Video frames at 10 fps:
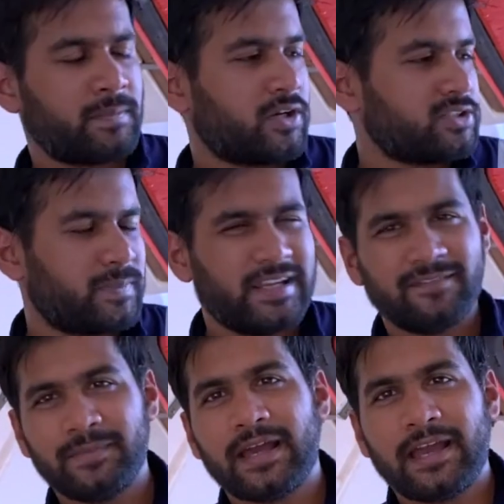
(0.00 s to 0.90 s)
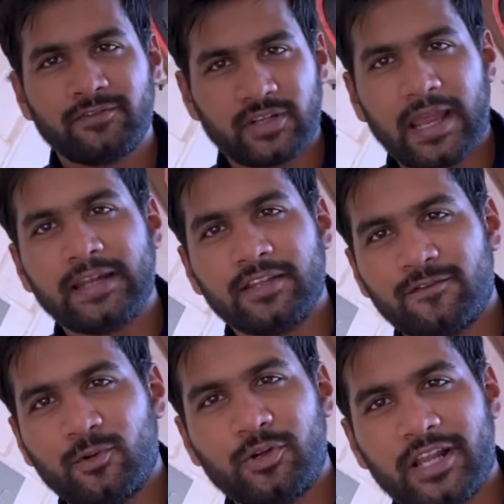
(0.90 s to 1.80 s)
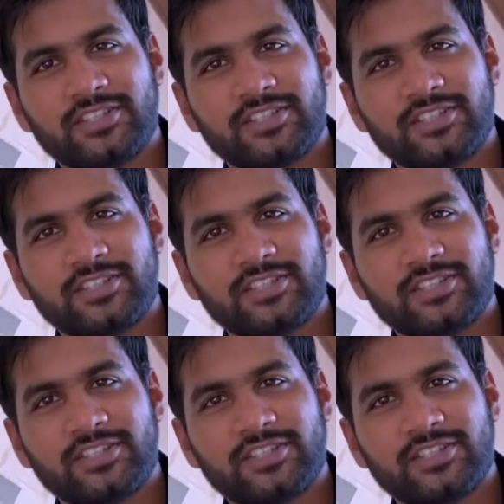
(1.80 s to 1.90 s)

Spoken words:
because believe me, I have tried the food